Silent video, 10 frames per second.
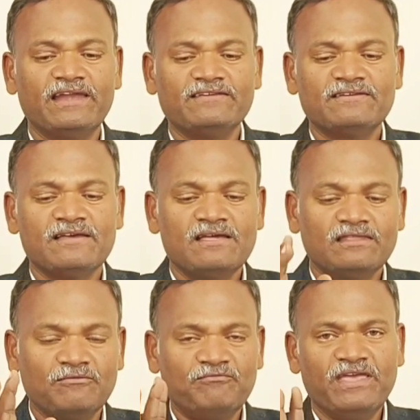It is
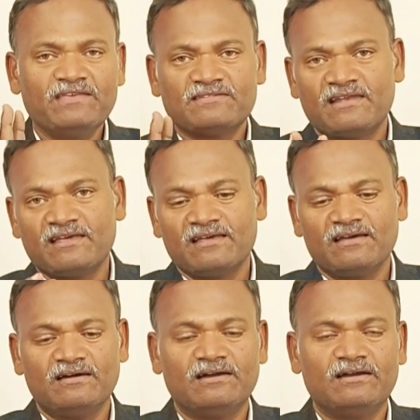the fixed
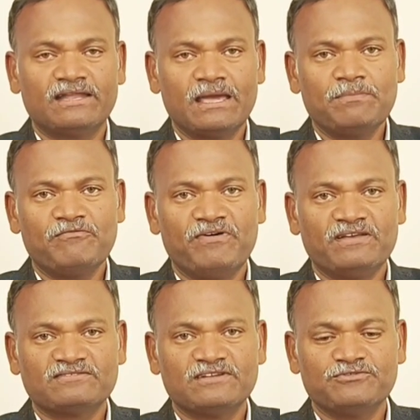type of
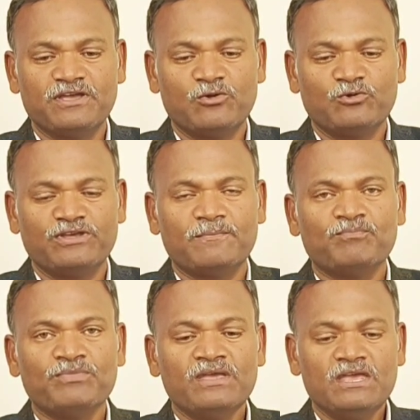fasteners we are
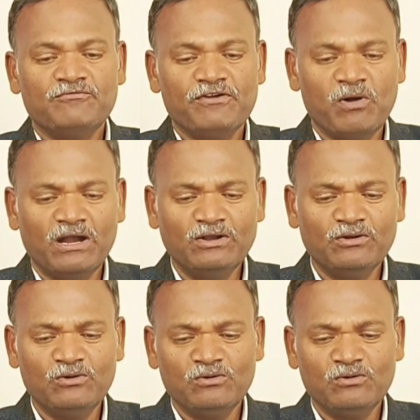using. If I want to